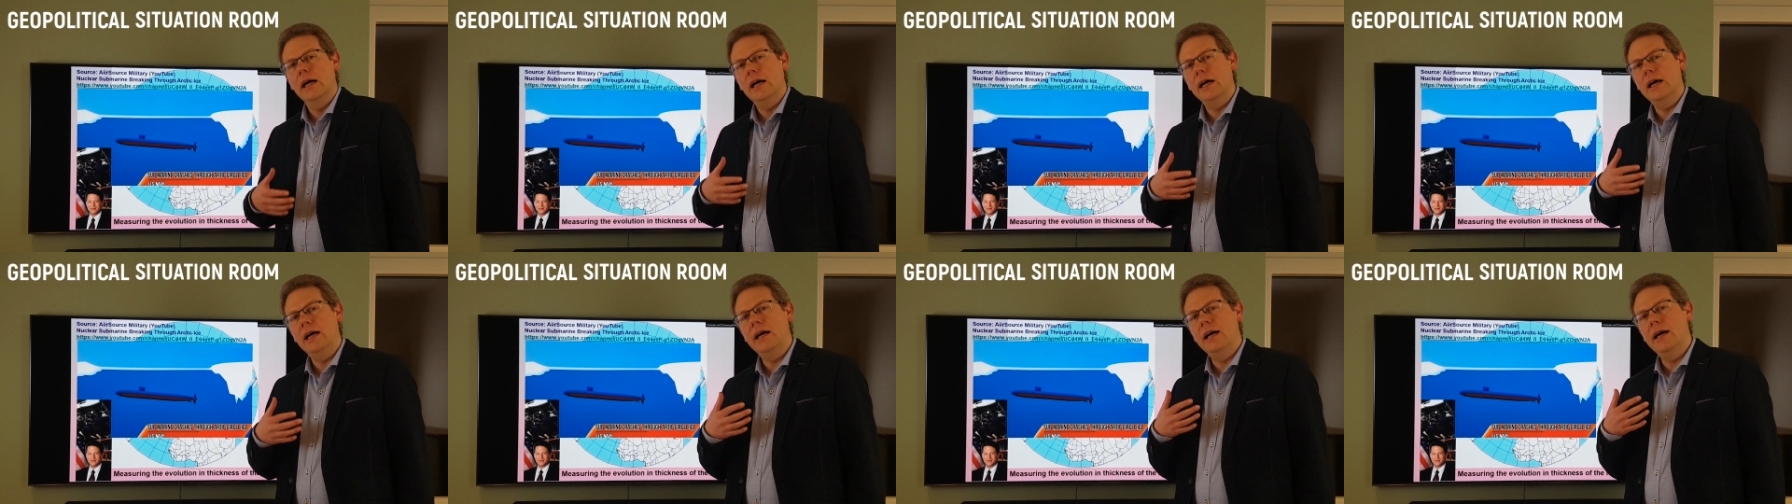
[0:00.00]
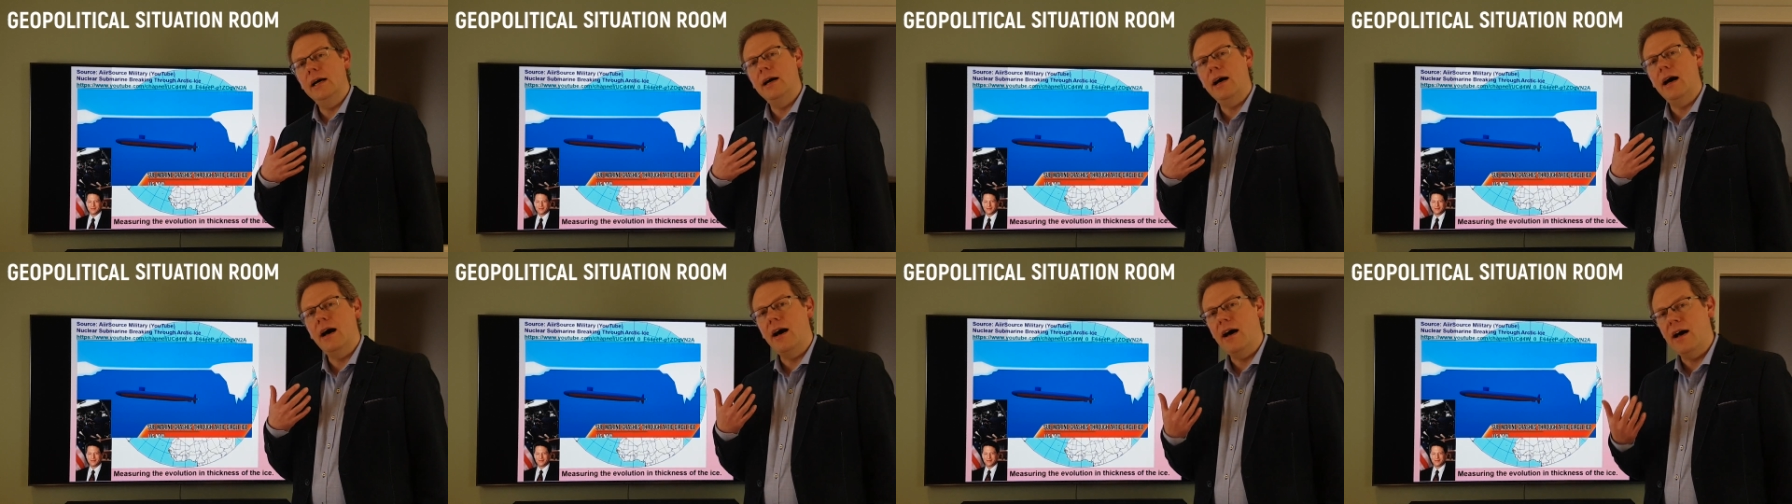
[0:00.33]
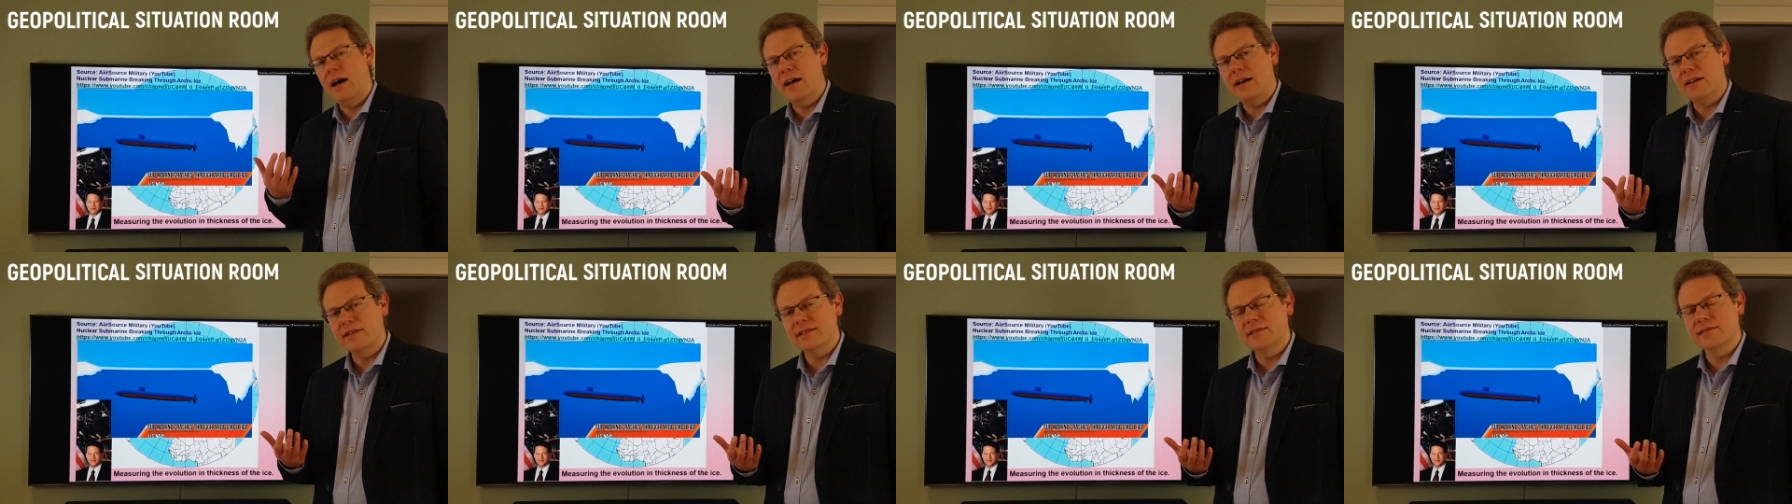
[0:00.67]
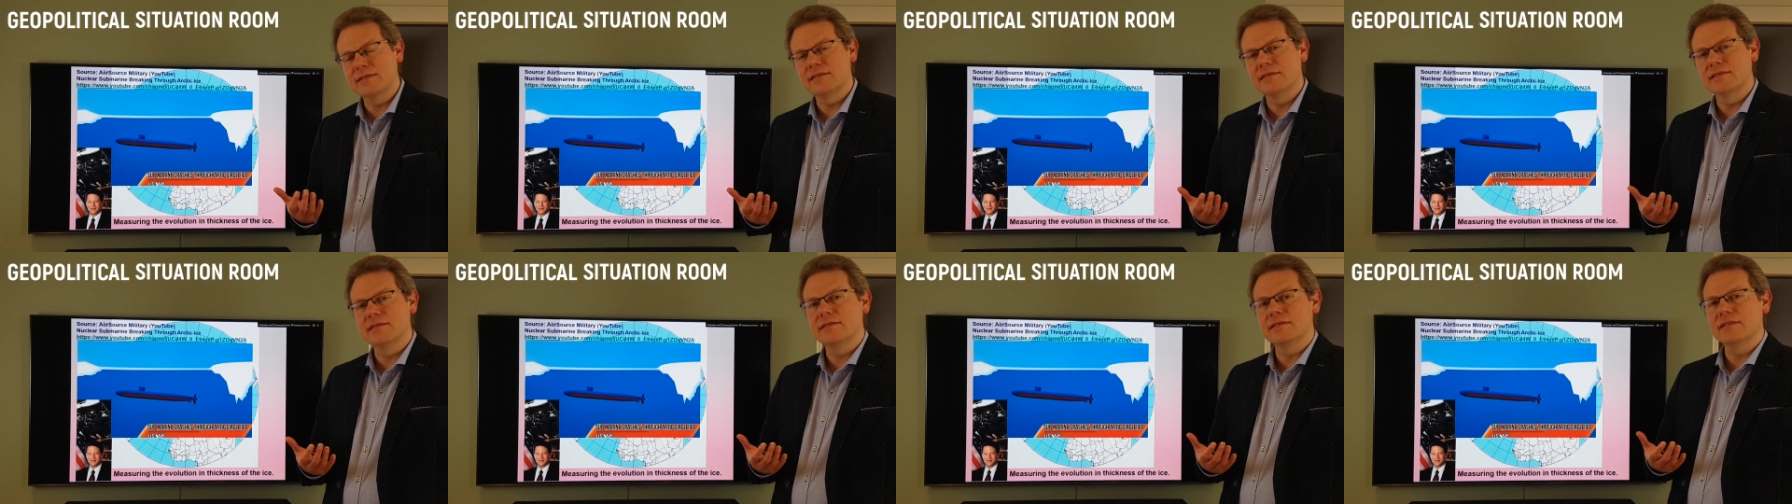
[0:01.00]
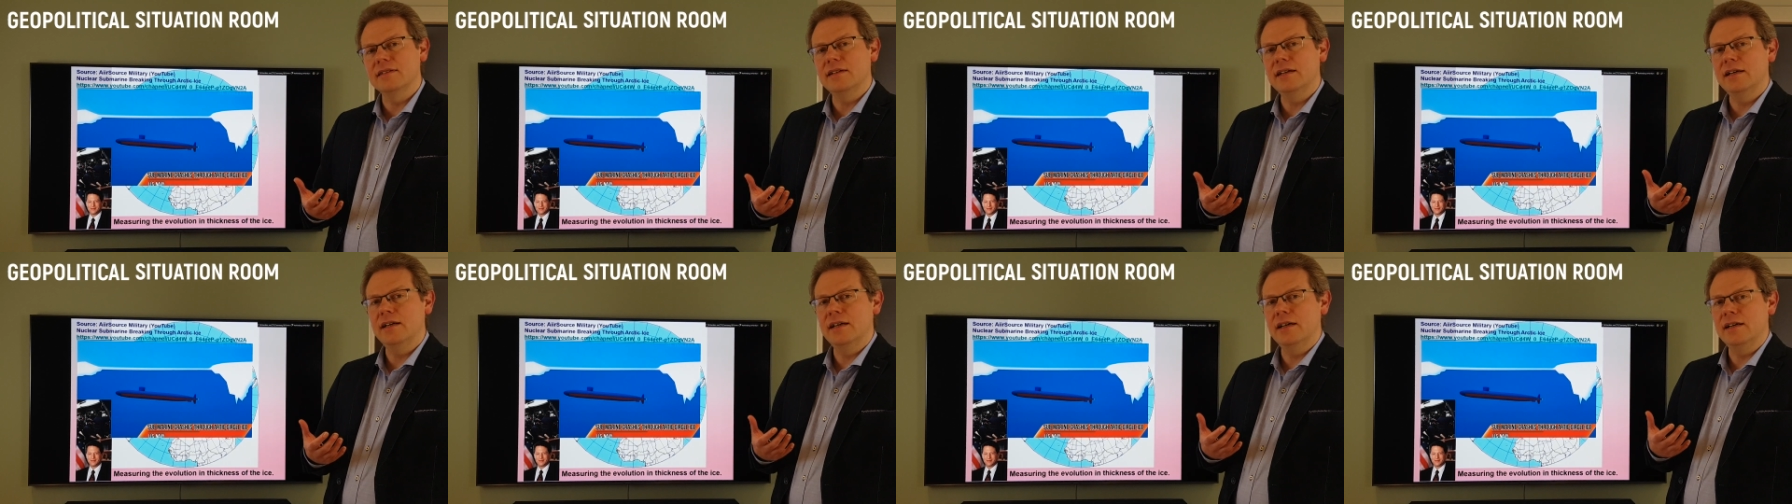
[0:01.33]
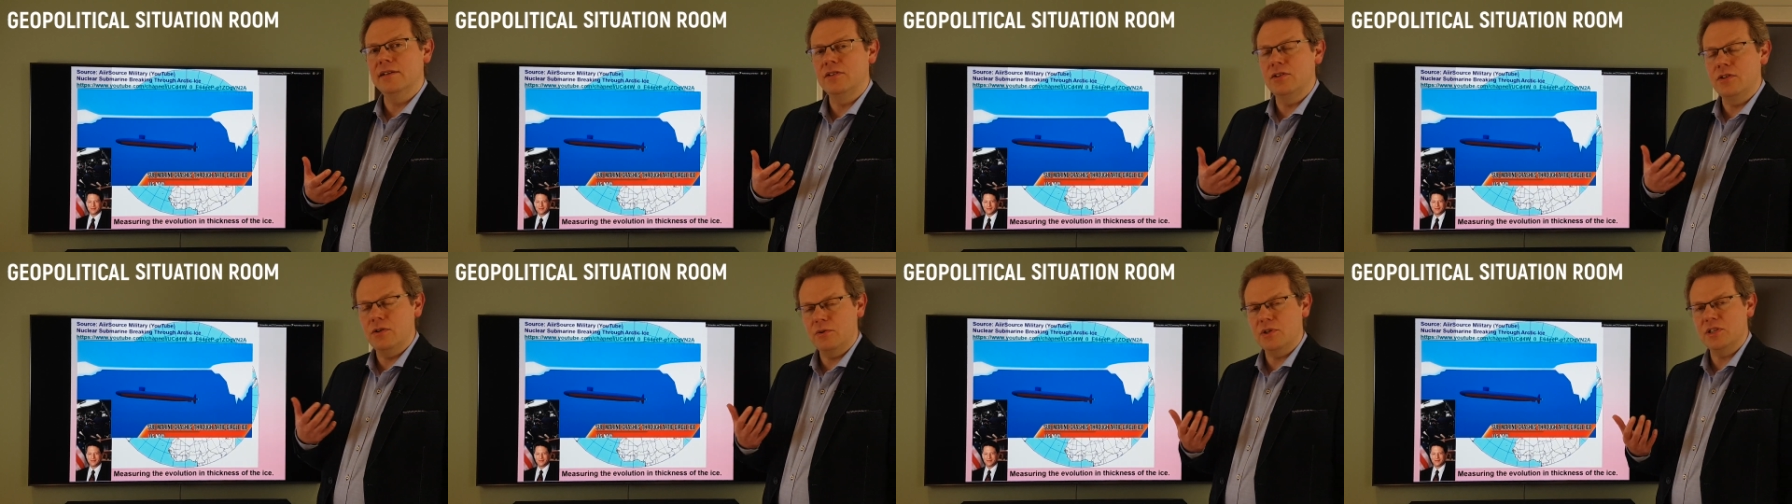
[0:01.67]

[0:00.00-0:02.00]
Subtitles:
asked the